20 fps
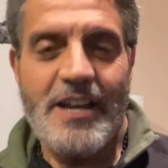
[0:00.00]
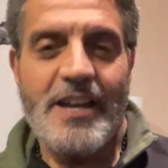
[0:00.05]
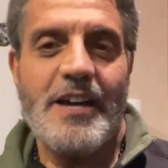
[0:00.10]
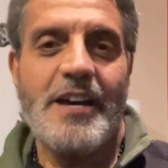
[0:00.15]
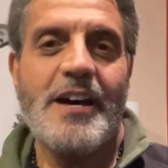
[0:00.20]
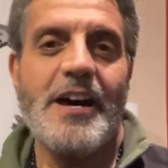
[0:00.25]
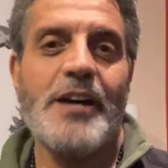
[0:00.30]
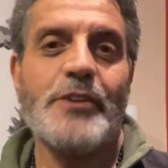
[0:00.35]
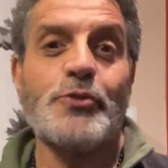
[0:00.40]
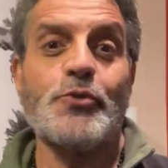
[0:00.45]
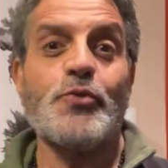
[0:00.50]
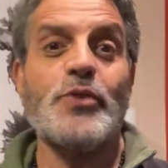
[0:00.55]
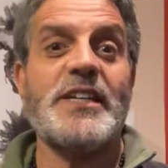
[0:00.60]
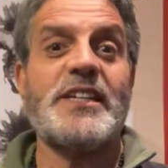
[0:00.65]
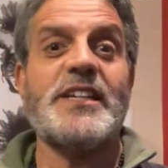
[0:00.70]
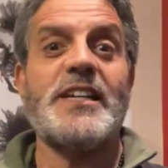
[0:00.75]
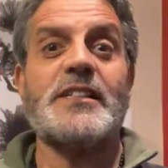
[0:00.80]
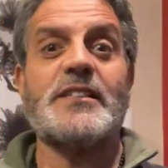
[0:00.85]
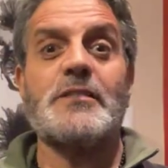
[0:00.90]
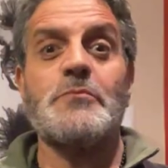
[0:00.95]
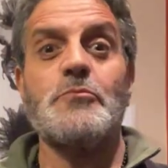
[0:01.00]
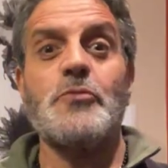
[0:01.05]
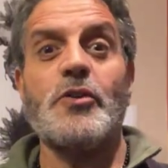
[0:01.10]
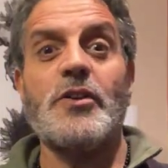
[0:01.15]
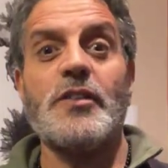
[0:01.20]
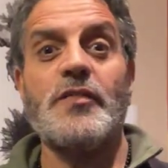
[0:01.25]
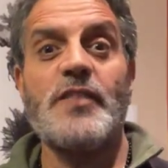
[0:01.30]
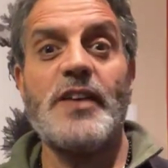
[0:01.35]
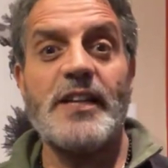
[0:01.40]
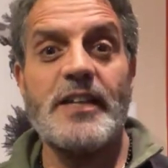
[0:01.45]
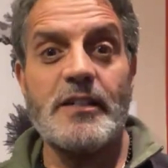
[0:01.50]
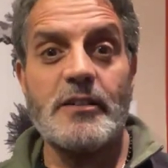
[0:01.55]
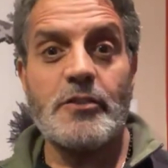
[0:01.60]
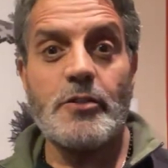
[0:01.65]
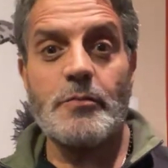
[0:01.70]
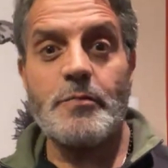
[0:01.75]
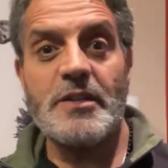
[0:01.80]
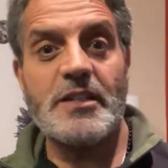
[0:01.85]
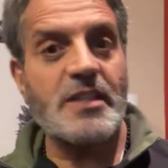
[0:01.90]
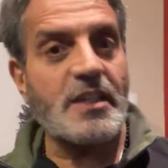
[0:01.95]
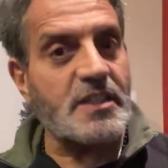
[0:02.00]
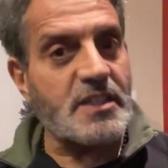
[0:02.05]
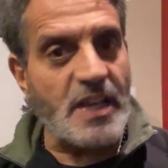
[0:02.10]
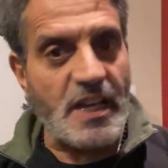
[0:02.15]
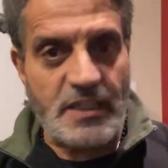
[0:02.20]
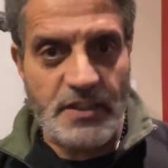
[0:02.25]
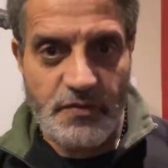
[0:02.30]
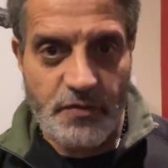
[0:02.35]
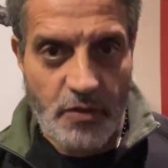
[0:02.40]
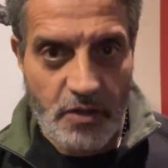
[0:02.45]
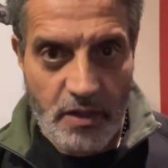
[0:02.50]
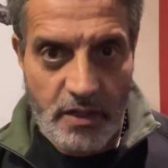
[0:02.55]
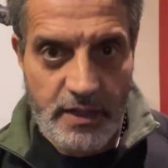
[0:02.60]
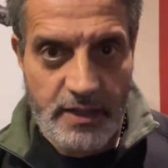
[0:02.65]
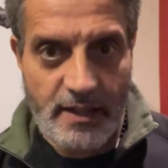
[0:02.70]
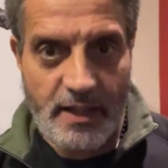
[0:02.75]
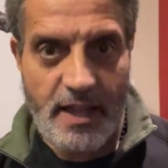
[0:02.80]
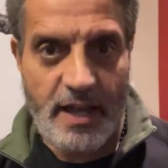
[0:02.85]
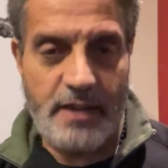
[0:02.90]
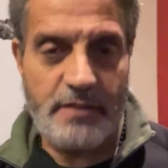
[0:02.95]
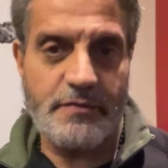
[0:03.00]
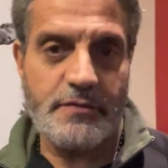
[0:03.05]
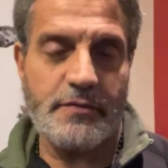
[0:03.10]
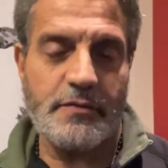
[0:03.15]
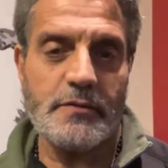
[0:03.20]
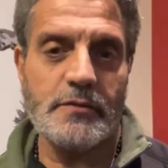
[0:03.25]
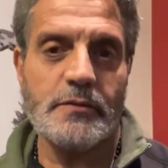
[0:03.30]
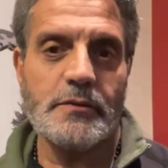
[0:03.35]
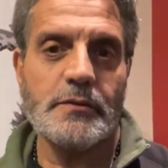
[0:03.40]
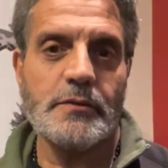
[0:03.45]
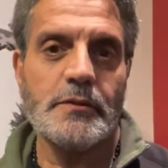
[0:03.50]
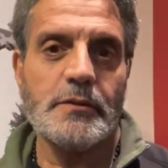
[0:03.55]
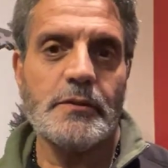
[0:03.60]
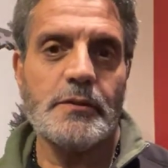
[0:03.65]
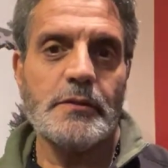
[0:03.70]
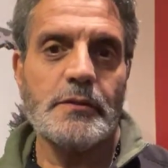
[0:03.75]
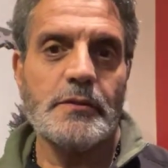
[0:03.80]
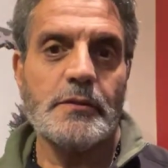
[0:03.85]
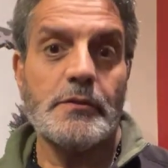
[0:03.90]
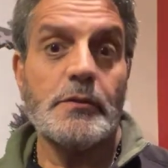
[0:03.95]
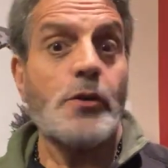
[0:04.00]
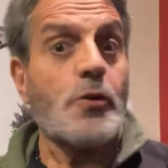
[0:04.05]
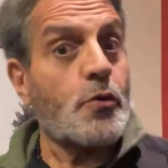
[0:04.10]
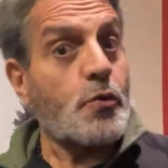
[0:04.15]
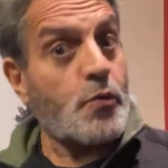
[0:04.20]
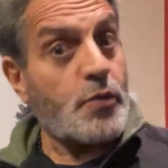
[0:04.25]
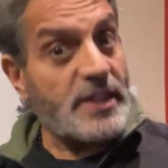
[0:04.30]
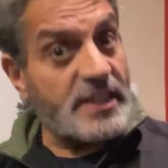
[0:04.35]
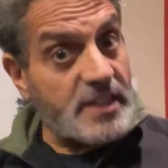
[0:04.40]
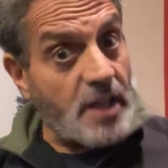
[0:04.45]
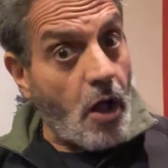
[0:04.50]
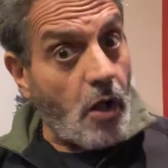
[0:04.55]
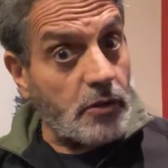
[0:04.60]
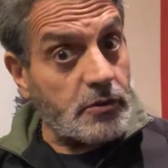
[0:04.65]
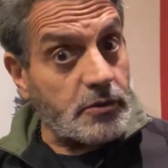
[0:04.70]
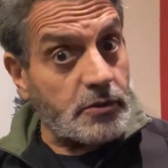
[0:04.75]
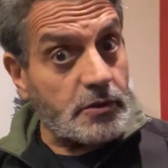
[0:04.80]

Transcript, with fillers: How do we get motivated to be successful in life? Result.